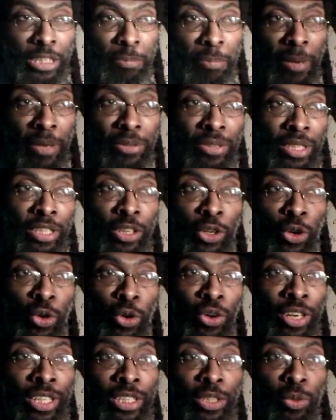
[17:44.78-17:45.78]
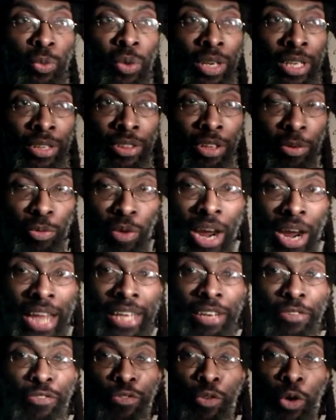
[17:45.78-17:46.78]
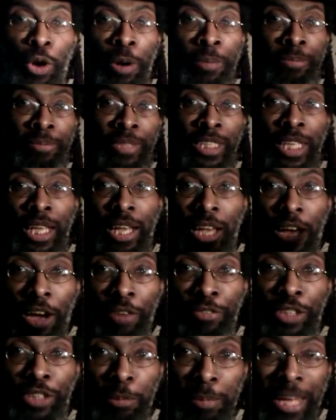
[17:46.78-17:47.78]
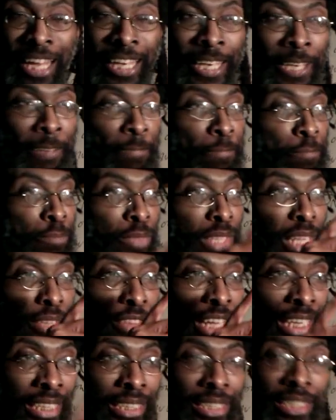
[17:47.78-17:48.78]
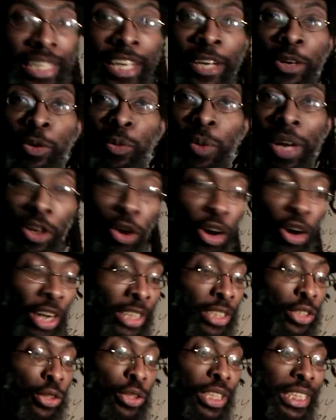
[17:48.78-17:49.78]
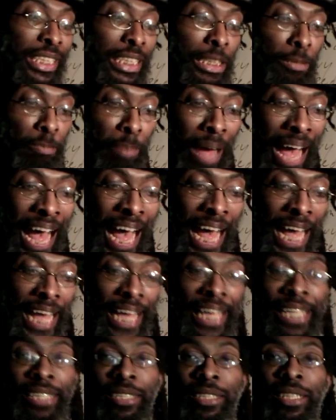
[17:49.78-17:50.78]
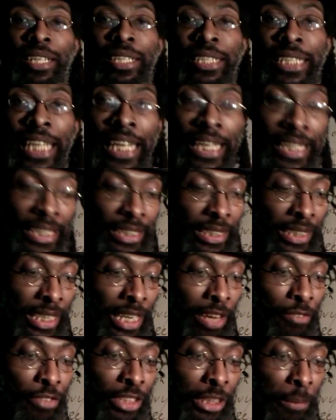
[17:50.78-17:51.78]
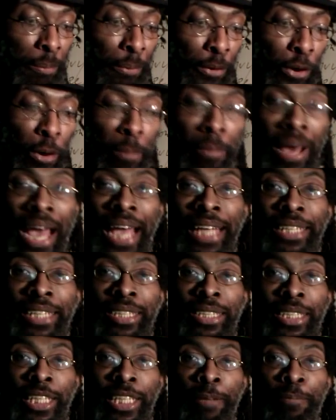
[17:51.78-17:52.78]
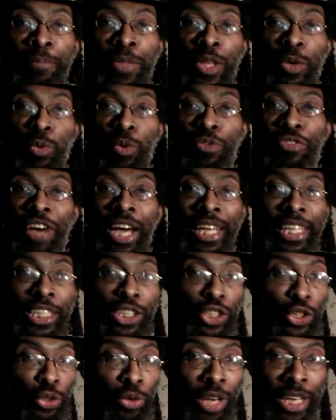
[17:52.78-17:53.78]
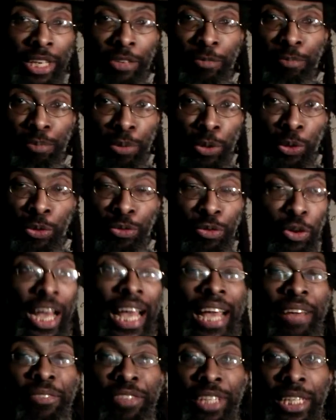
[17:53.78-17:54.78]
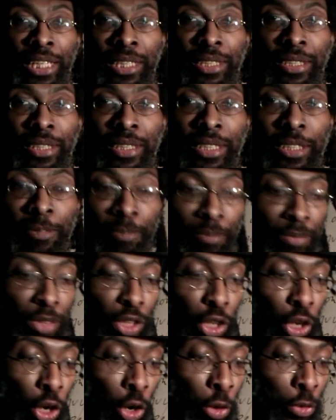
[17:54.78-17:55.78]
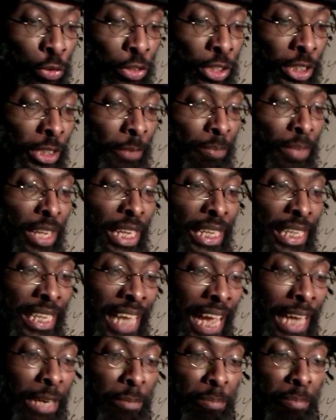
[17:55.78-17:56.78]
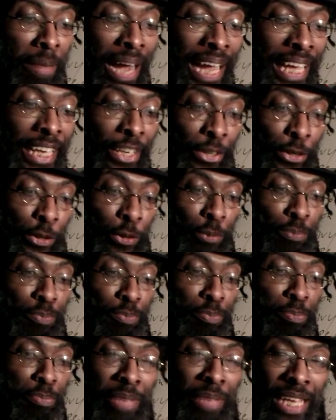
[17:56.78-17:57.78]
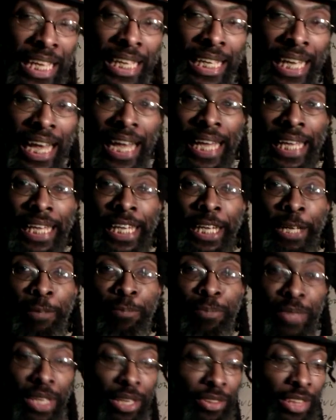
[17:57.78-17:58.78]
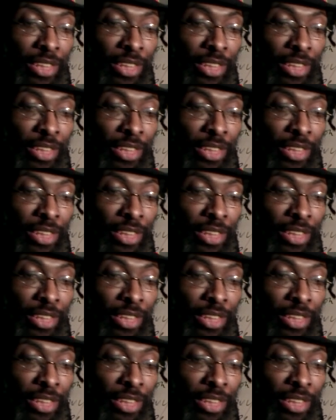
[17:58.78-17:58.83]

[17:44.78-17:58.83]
spelled it according to one of the writer forms of spelling, they still went on to despise the dignity of His Imperial Majesty without a shred of proof or evidence. Yovas. Yet Mikael, the